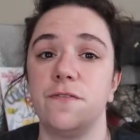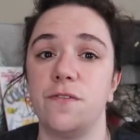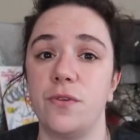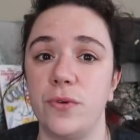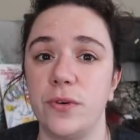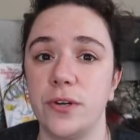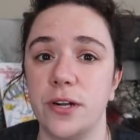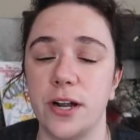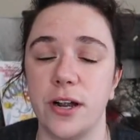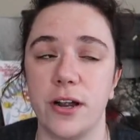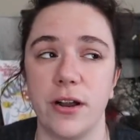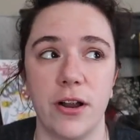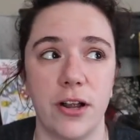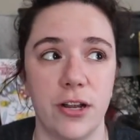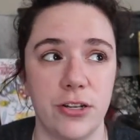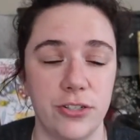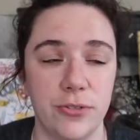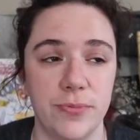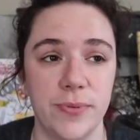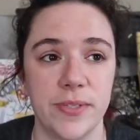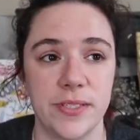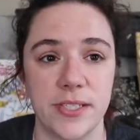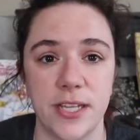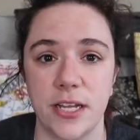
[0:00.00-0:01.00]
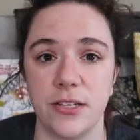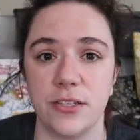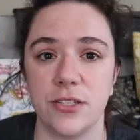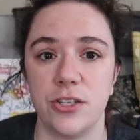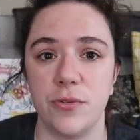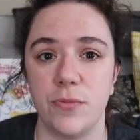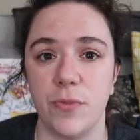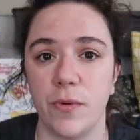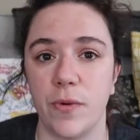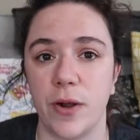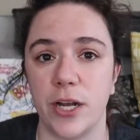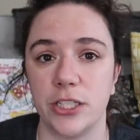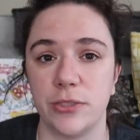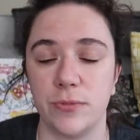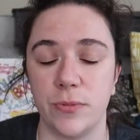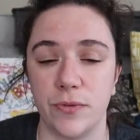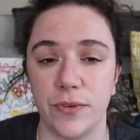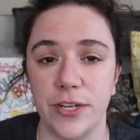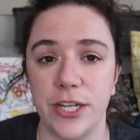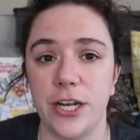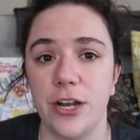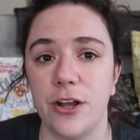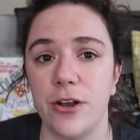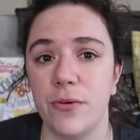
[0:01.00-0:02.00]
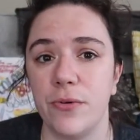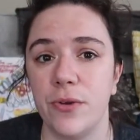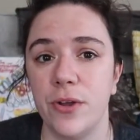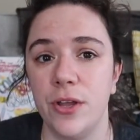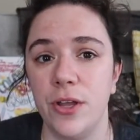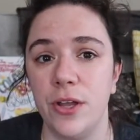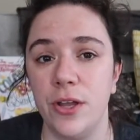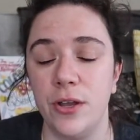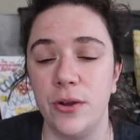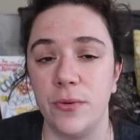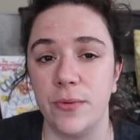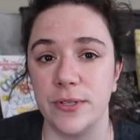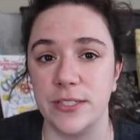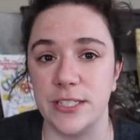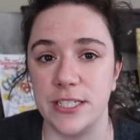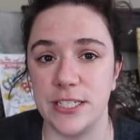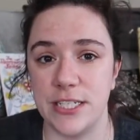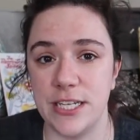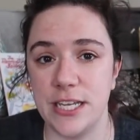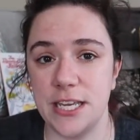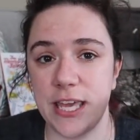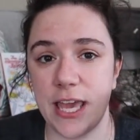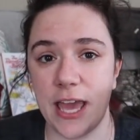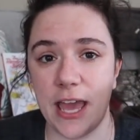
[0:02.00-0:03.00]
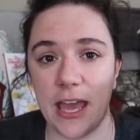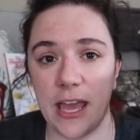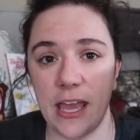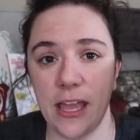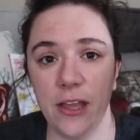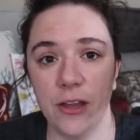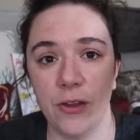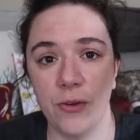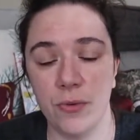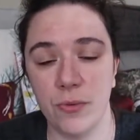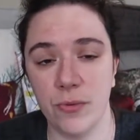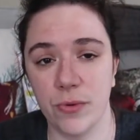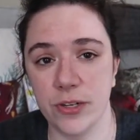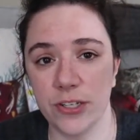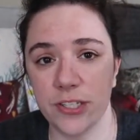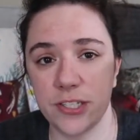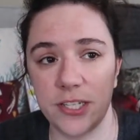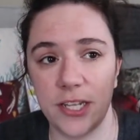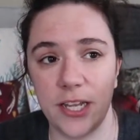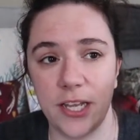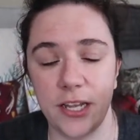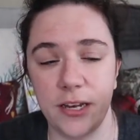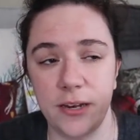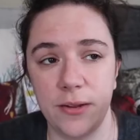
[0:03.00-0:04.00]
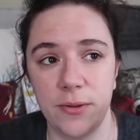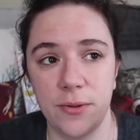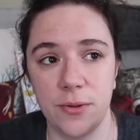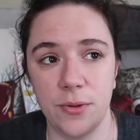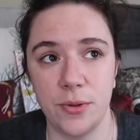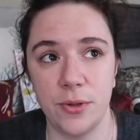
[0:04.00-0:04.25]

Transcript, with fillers: Four are one hundred percent superwash merino, one's a D K, worsted,